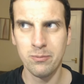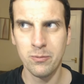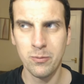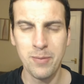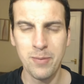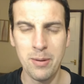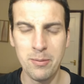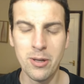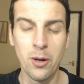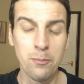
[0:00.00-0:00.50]

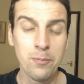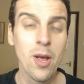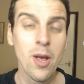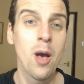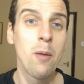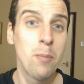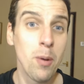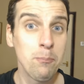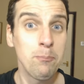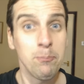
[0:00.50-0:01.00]
Maybe not.
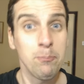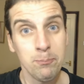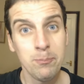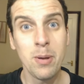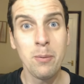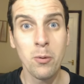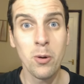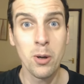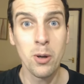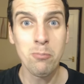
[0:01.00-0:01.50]
But
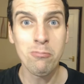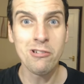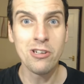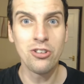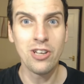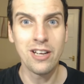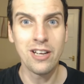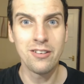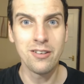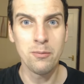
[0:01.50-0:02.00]
people would
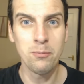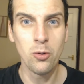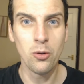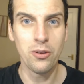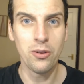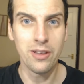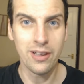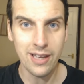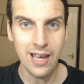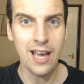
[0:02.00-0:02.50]
appreciate it
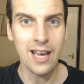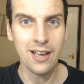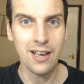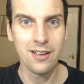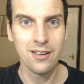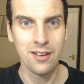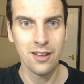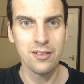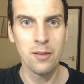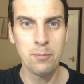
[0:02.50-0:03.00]
more than
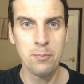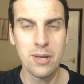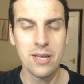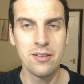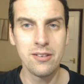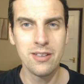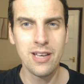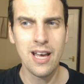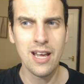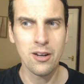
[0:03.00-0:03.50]
getting the
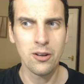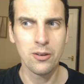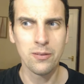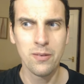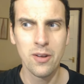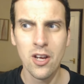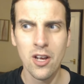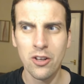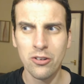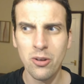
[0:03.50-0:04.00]
PCN on.
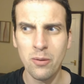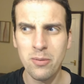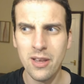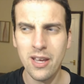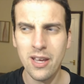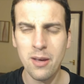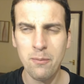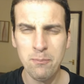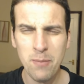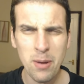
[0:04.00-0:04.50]
So I'm
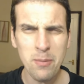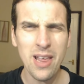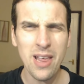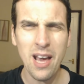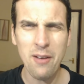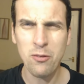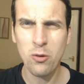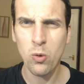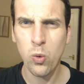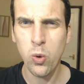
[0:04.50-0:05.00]
thinking maybe they
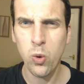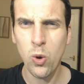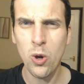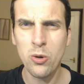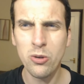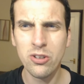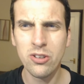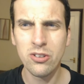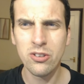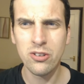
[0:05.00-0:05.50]
have
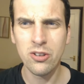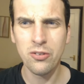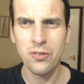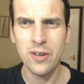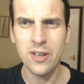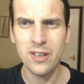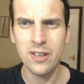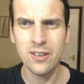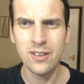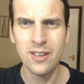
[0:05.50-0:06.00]
quotas to
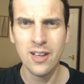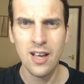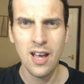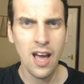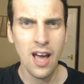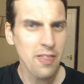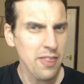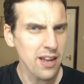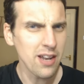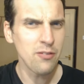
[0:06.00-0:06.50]
fill.
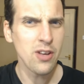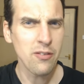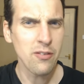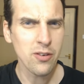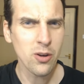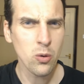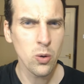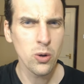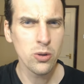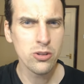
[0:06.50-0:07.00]
And then if you have
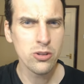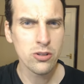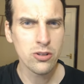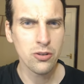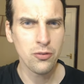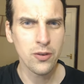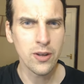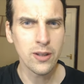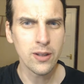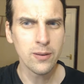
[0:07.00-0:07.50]
a quota
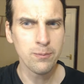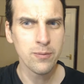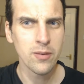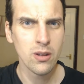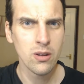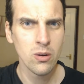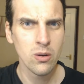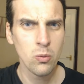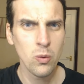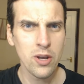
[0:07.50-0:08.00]
to fill,
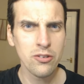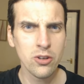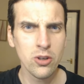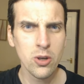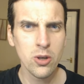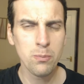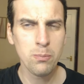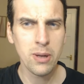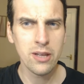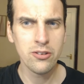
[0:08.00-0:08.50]
where's a
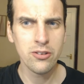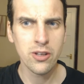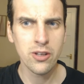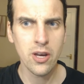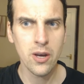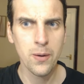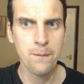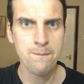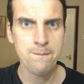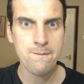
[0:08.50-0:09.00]
good place to
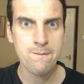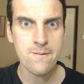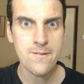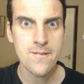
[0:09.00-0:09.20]
go?